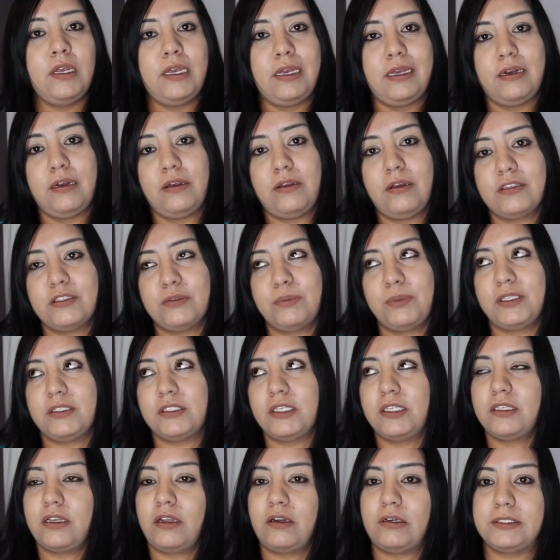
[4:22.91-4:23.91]
and I had to pay
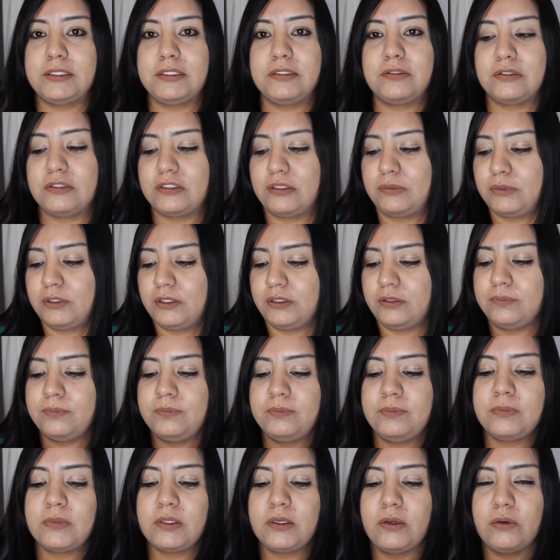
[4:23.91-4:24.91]
ten dollars or something
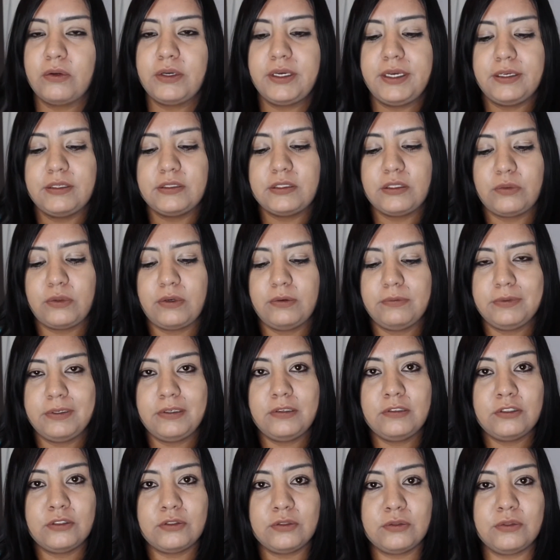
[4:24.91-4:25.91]
okay so what I'm
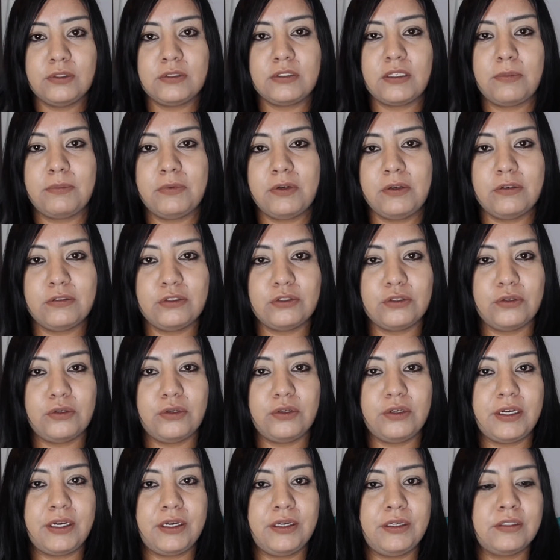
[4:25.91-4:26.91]
gonna do is I'm gonna show
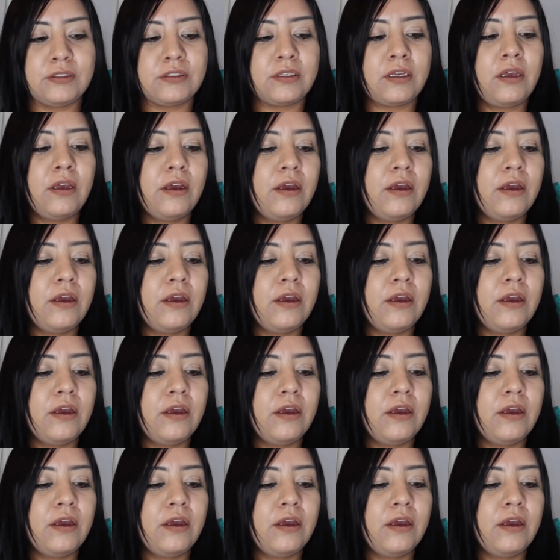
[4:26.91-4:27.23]
you guys